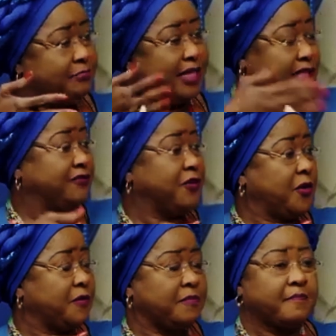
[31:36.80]
bidding
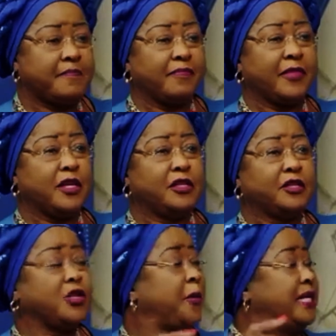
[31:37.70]
for.
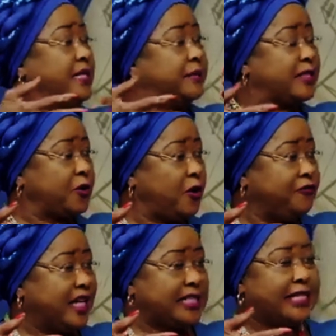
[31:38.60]
So when it was
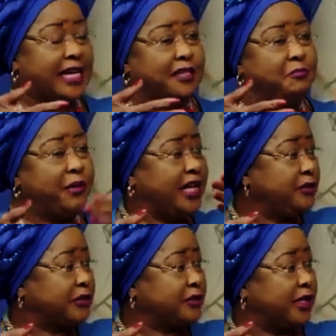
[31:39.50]
obvious that the
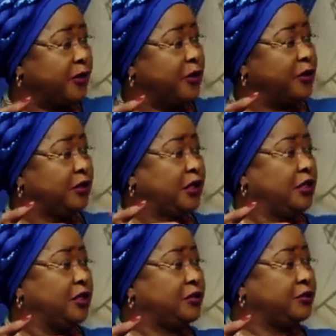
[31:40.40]
bid was going to go
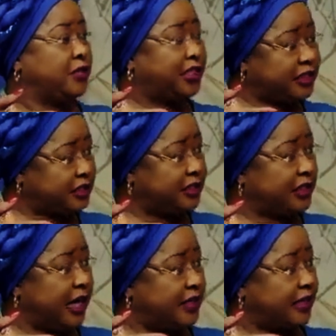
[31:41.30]
to this
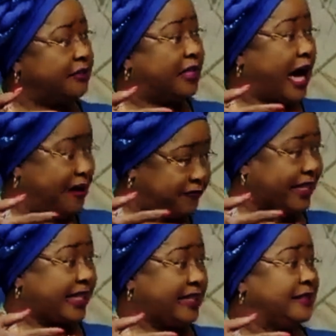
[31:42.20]
other
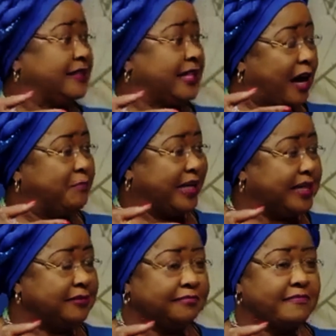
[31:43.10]
African
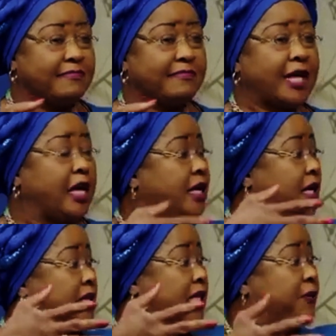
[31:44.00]
company,
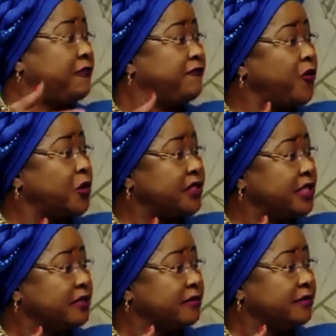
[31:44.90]
they were
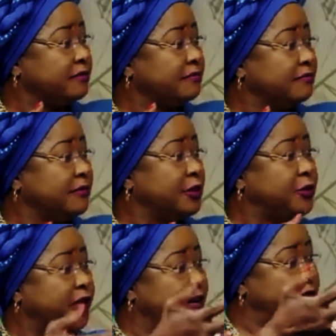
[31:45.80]
forced
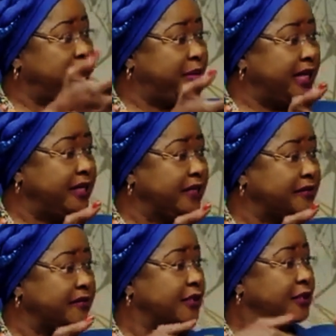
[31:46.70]
to give the bid
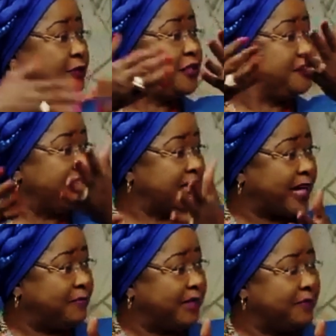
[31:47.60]
to the
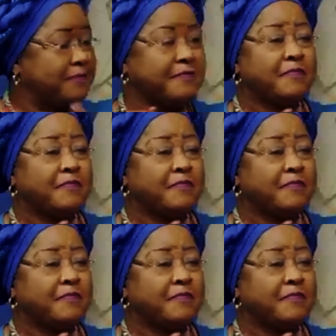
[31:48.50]
French company.